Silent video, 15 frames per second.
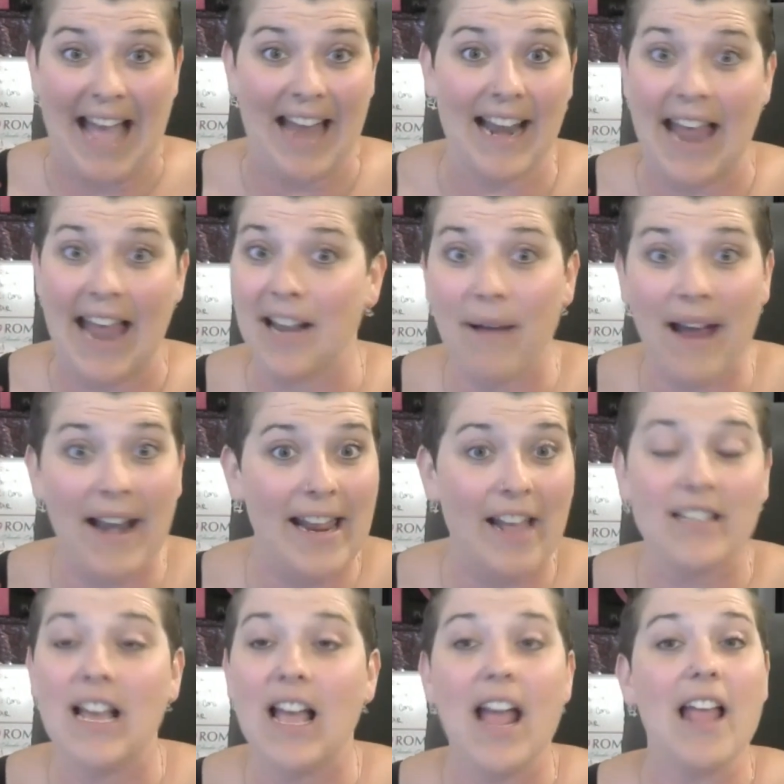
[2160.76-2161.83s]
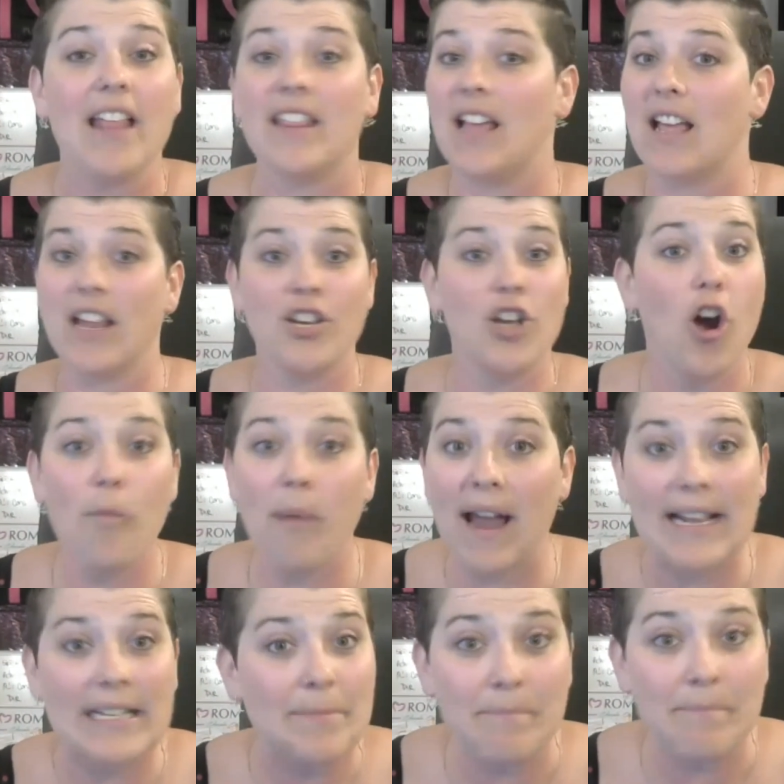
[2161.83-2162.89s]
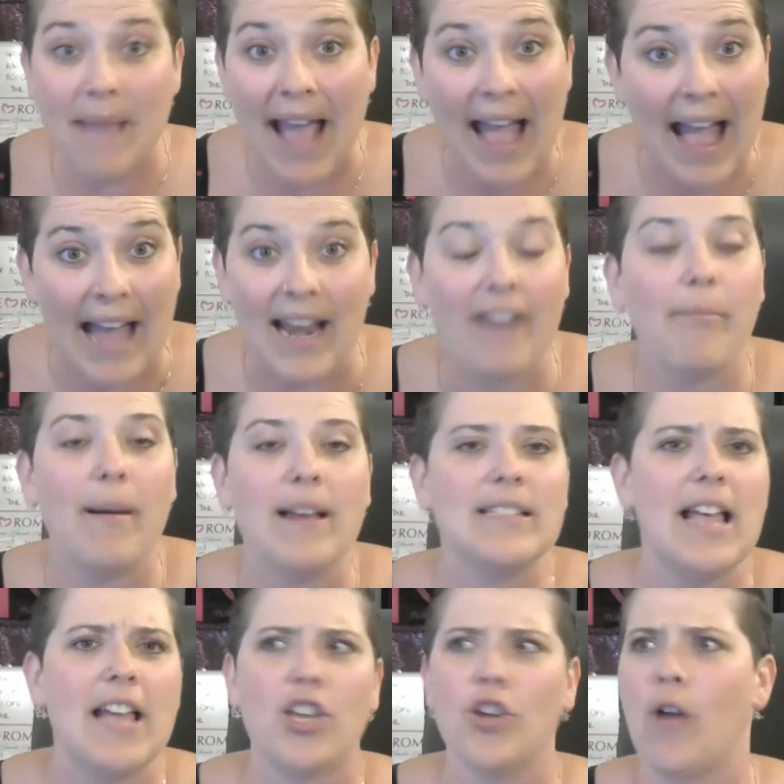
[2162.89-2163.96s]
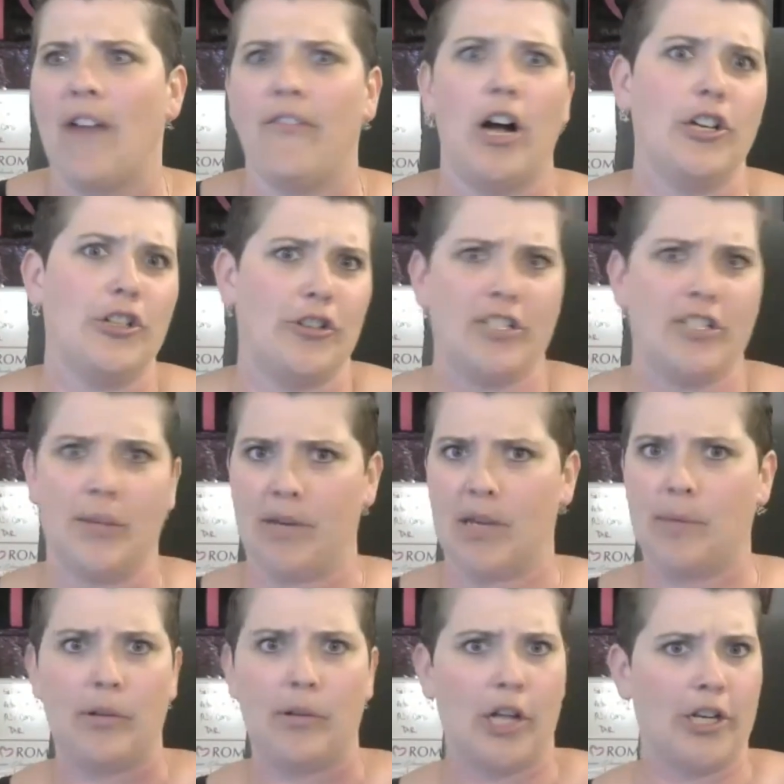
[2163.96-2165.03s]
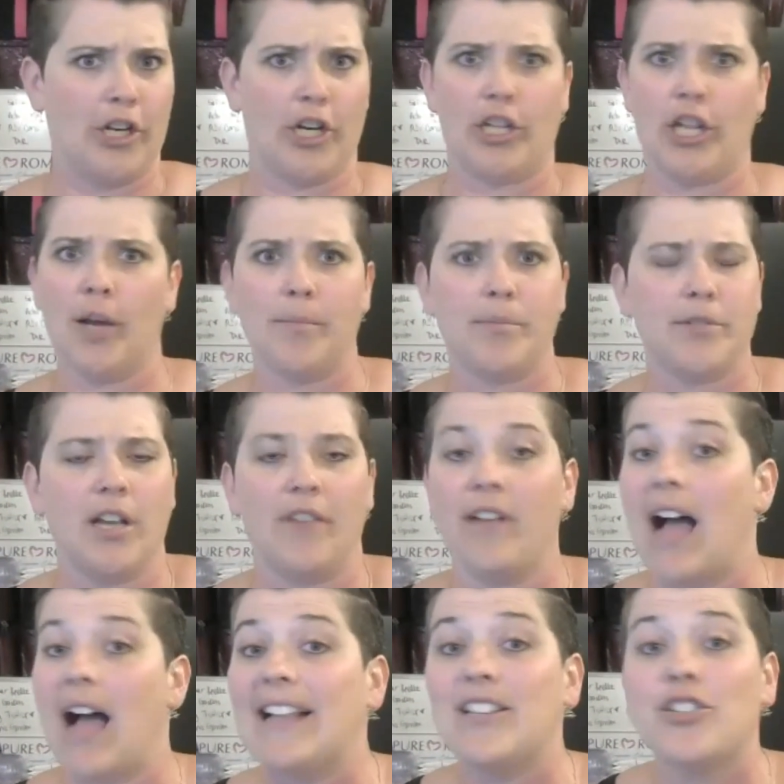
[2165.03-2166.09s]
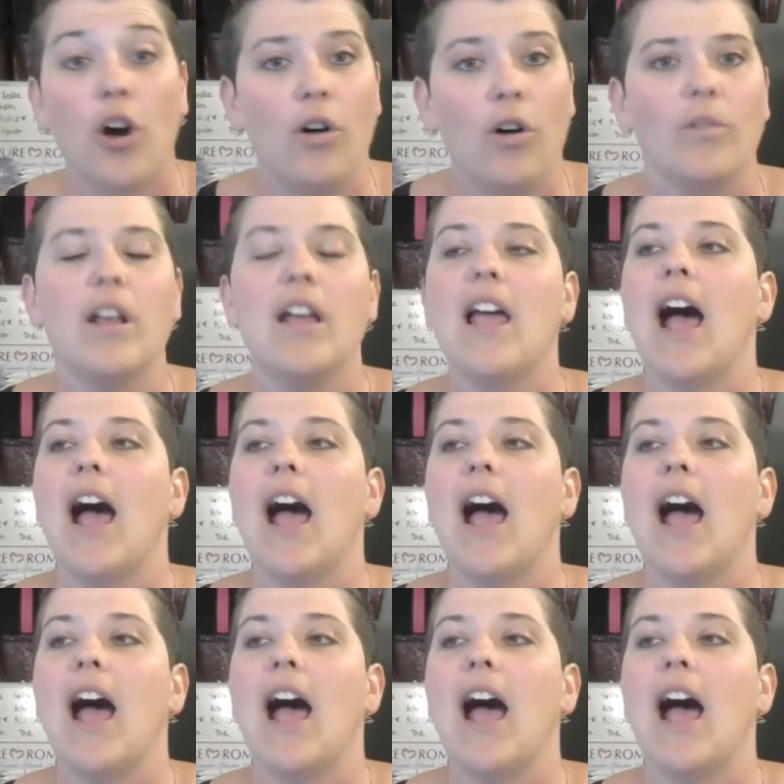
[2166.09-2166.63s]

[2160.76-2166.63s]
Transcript: that. Anybody up? Nobody's mad. Everybody's like, you have hundreds of people on your club stuff. I don't.